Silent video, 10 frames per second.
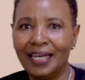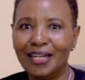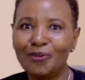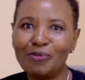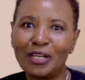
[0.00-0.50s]

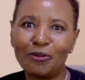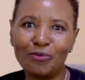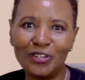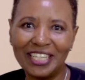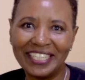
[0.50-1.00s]
Hello, my
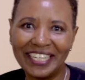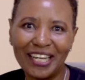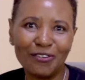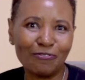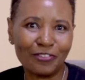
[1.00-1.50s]
community.
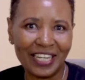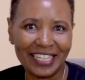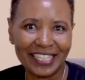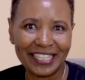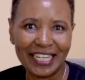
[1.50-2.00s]
Hello,
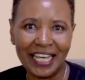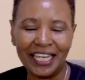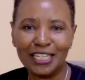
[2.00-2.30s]
friends.